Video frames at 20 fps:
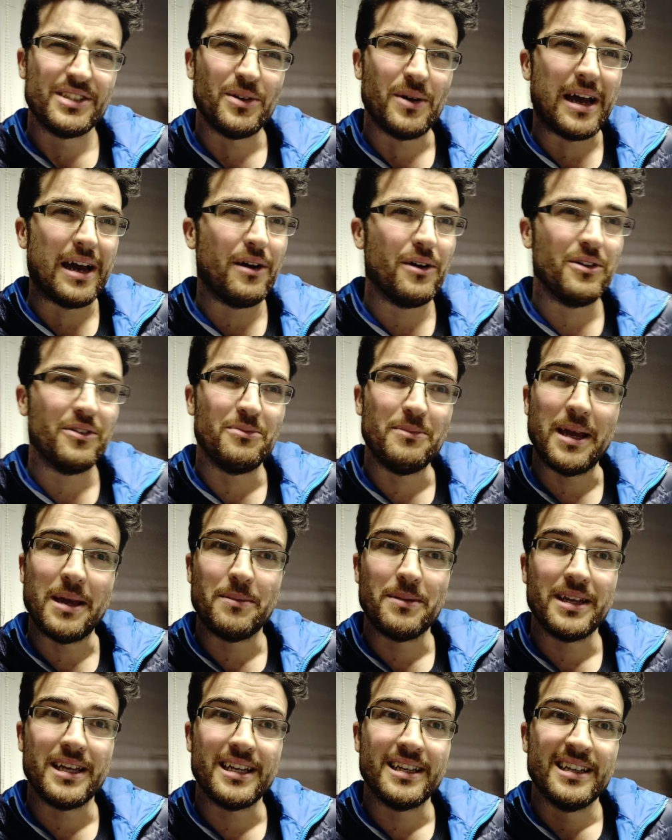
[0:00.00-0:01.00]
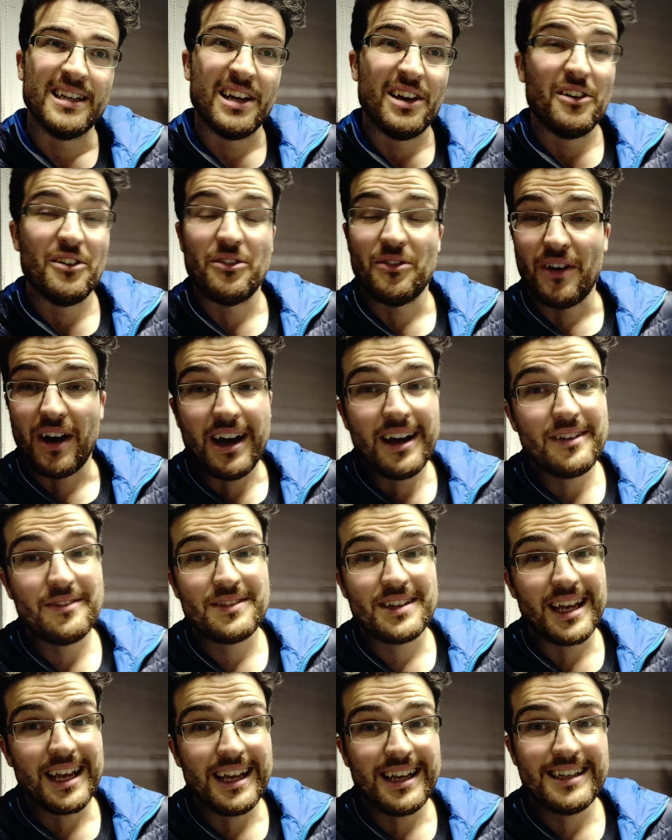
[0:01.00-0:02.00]
So out of maybe
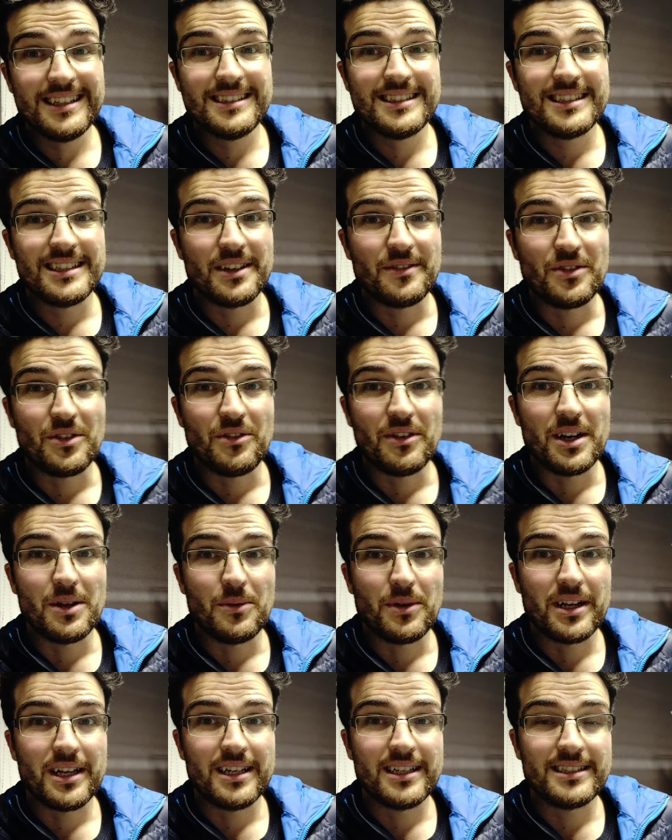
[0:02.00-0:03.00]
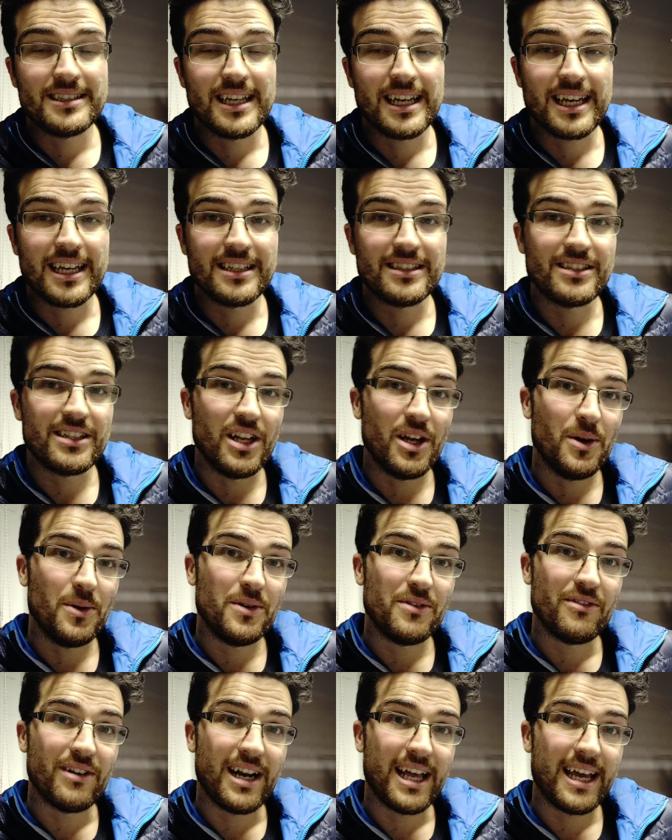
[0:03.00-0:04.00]
five days, if you really want to take it
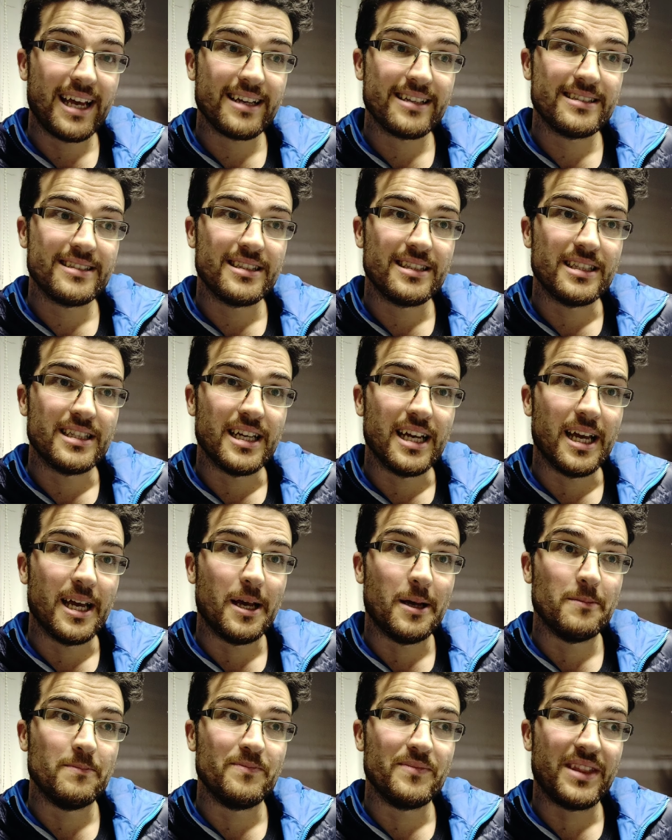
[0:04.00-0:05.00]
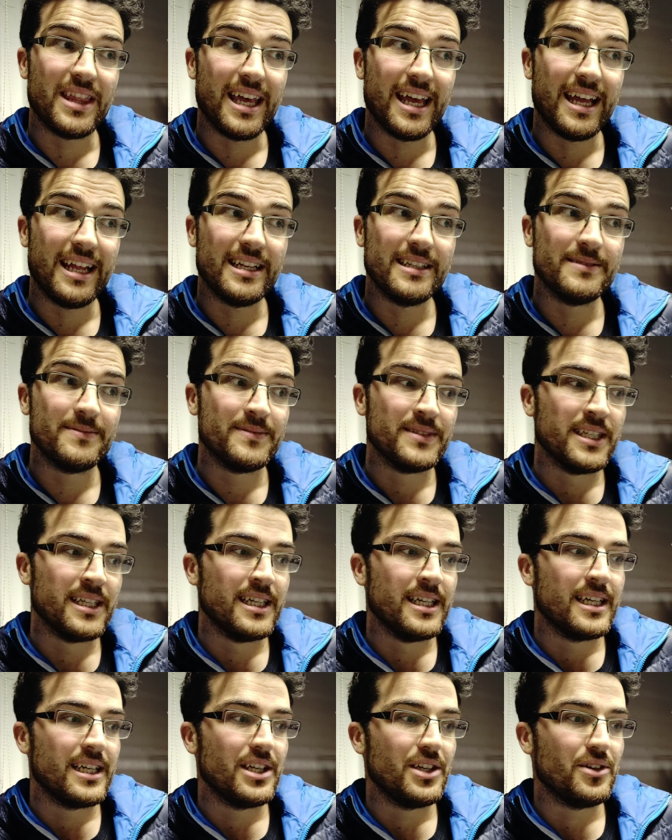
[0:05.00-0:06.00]
slow and relax, um, then
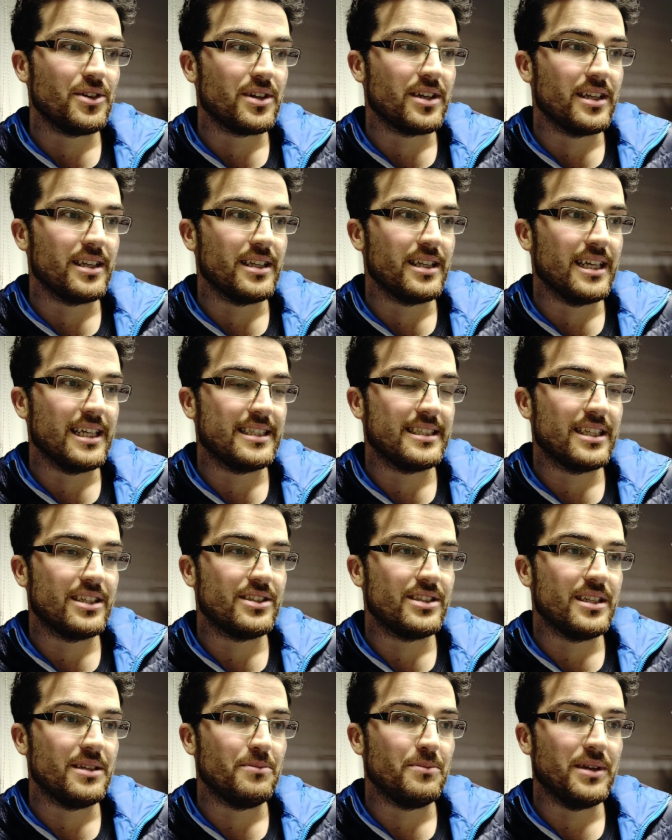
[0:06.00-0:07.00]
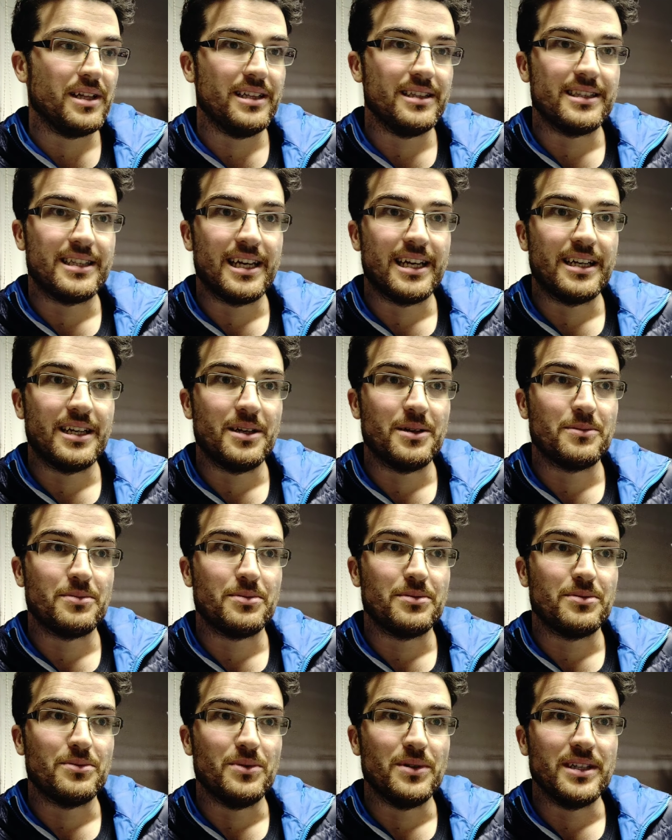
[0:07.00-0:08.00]
you can essentially build that
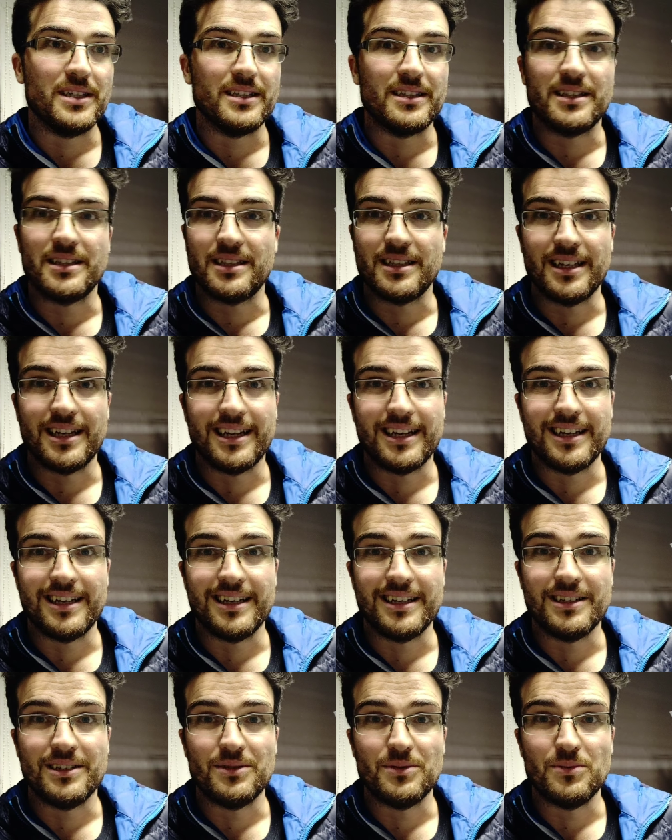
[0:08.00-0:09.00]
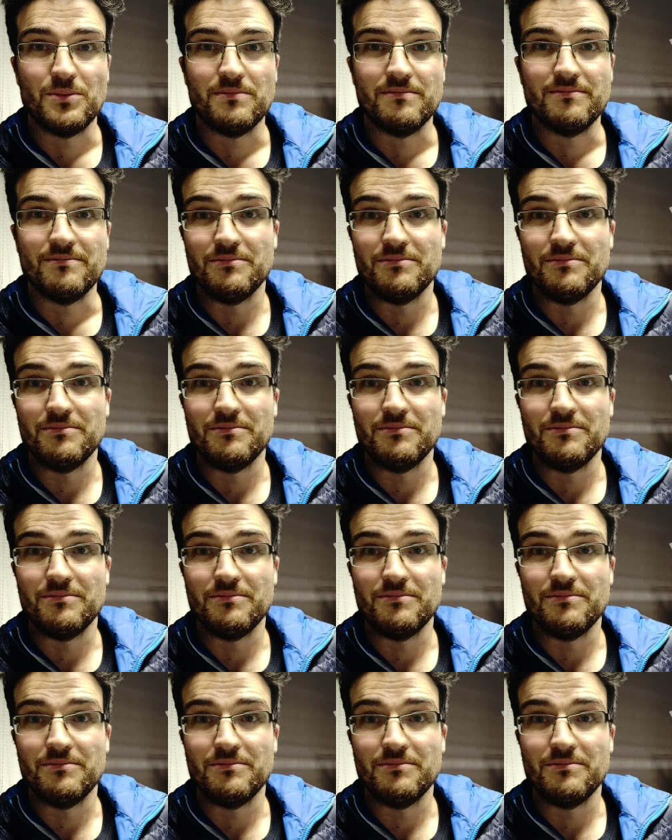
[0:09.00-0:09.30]
up with uh,